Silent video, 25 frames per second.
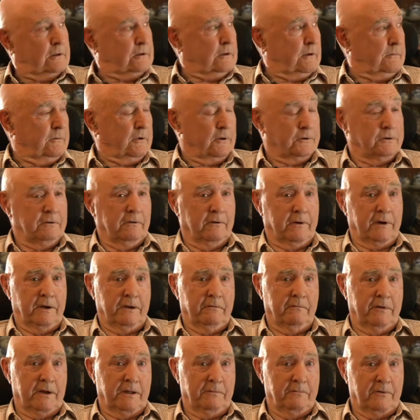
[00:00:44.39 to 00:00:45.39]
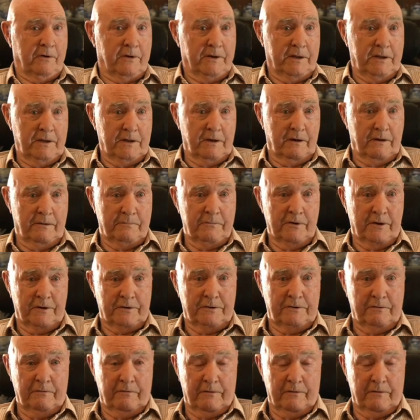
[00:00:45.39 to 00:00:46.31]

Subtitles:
So I'm not talking to anybody, I'm not